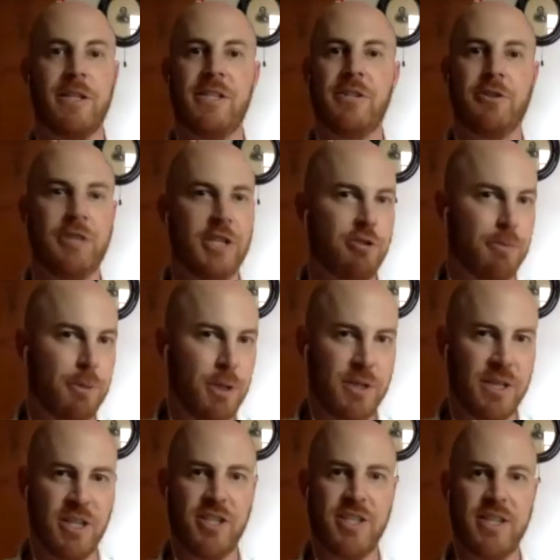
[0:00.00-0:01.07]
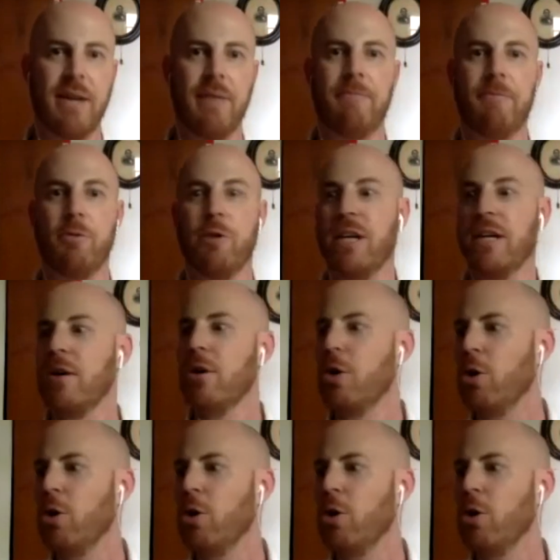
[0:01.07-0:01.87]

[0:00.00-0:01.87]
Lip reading: Is your distribution set up for it?